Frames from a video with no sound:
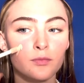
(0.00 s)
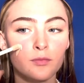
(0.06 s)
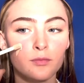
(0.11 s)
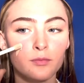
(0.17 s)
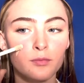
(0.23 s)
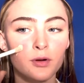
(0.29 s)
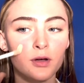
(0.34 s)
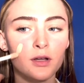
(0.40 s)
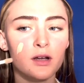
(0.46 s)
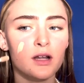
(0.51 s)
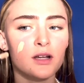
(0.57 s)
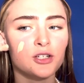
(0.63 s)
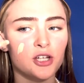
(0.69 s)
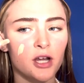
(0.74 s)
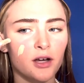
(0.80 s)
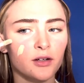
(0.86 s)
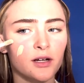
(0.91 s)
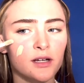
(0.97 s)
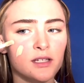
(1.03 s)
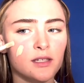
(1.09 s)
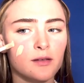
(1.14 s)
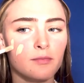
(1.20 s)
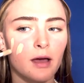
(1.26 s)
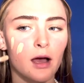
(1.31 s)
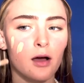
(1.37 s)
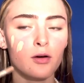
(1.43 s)
put a generous
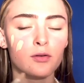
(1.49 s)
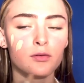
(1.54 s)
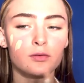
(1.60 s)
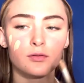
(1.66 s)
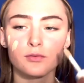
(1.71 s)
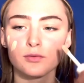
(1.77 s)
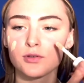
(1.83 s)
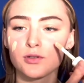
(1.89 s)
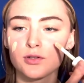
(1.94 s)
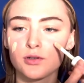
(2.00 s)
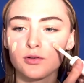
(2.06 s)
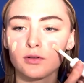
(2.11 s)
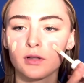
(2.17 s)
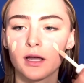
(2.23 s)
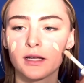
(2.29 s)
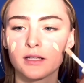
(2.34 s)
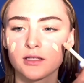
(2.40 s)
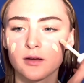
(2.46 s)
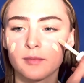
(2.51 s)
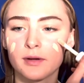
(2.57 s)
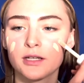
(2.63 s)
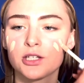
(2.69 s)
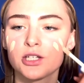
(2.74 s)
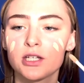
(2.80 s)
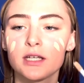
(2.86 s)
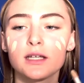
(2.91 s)
amount, 2 lines on my
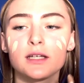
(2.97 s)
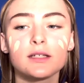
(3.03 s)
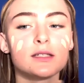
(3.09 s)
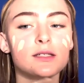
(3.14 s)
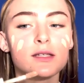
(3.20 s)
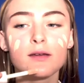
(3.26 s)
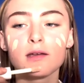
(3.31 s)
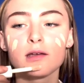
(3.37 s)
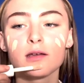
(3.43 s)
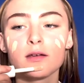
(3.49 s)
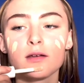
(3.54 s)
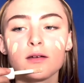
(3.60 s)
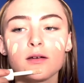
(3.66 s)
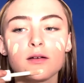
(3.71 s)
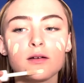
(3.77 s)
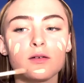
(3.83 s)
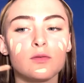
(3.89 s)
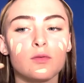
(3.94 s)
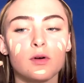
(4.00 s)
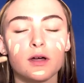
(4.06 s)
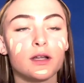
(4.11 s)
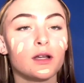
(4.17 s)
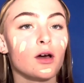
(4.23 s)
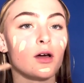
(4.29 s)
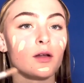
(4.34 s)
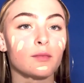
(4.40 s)
cheeks, 1
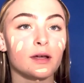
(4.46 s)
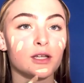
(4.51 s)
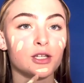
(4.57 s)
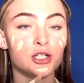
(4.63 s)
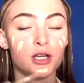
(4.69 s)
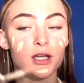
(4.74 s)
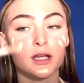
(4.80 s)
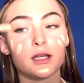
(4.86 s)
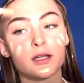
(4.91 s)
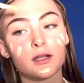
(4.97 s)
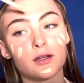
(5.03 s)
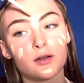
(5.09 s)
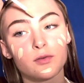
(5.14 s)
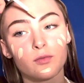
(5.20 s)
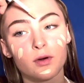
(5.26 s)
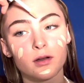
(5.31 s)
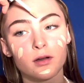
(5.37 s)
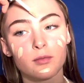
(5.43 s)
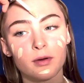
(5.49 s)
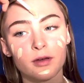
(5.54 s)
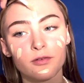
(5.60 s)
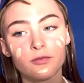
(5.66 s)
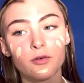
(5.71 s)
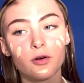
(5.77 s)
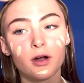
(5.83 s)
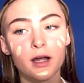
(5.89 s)
on my chin, 1 on my
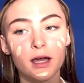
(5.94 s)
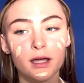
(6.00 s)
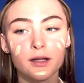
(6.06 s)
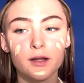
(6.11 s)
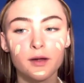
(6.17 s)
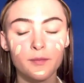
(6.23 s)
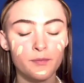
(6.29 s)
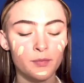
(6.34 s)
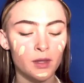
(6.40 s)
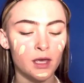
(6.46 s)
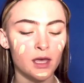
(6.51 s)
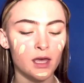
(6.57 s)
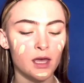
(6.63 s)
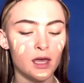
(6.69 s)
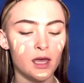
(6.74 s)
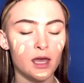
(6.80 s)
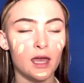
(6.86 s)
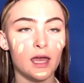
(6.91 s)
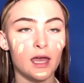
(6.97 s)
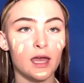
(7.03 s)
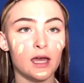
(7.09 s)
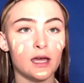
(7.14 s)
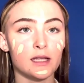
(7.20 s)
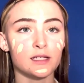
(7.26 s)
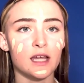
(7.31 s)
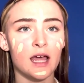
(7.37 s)
forehead,
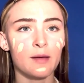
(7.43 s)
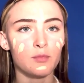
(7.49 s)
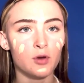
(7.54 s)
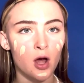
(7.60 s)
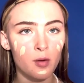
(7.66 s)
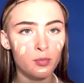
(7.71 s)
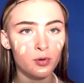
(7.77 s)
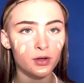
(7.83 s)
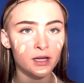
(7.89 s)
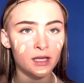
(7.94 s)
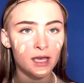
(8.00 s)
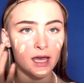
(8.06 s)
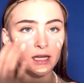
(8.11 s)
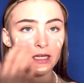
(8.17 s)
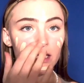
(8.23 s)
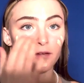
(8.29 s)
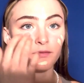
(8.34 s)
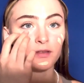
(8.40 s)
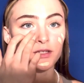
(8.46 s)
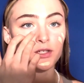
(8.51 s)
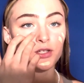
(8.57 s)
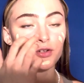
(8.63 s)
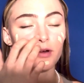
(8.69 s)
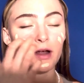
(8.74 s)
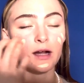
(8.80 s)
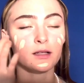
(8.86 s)
and I'm not putting any of this
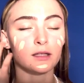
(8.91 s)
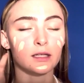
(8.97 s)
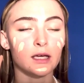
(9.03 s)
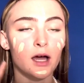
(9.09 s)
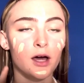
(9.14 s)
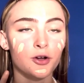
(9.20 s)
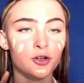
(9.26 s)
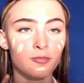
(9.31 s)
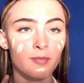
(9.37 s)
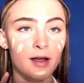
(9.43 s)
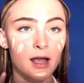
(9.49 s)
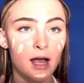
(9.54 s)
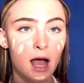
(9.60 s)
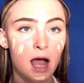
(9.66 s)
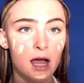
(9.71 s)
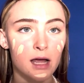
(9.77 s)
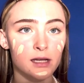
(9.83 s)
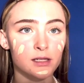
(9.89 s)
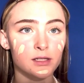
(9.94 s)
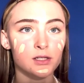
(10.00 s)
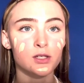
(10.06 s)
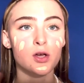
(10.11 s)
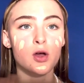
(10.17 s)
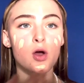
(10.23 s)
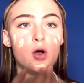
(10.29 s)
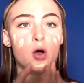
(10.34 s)
directly under my eyes
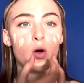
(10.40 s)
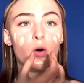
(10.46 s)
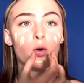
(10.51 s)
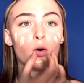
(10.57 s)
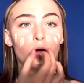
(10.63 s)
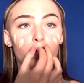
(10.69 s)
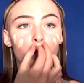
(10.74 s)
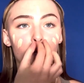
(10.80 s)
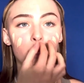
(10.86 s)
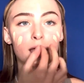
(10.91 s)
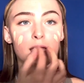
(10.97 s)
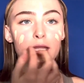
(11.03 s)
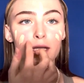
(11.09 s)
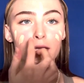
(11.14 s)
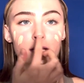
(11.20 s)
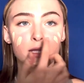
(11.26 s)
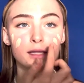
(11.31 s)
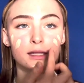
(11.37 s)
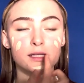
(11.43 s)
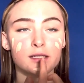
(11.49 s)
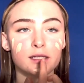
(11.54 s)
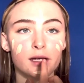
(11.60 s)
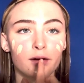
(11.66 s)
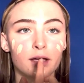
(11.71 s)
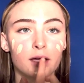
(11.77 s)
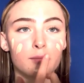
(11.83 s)
or in this
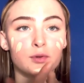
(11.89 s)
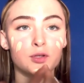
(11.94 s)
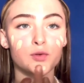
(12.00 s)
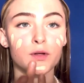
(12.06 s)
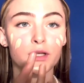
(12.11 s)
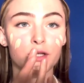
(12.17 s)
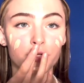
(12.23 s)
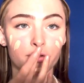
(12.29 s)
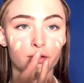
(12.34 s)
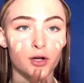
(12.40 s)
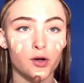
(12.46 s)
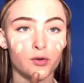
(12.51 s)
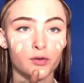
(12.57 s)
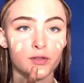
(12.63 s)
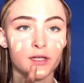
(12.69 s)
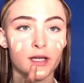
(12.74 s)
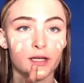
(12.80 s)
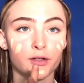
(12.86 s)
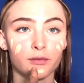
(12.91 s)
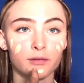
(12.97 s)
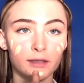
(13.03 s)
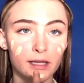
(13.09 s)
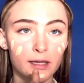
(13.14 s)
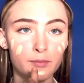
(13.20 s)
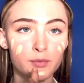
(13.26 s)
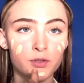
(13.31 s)
area between your nose and your
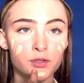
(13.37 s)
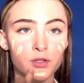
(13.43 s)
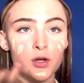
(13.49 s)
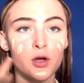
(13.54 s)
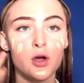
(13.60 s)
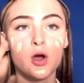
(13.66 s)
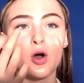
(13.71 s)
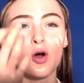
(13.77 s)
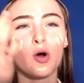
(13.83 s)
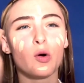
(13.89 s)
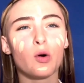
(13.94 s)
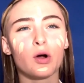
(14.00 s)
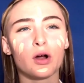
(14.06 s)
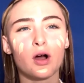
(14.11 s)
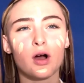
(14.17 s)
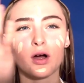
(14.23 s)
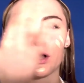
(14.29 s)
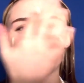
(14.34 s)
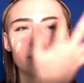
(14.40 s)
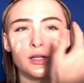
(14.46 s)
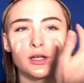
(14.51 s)
lips or on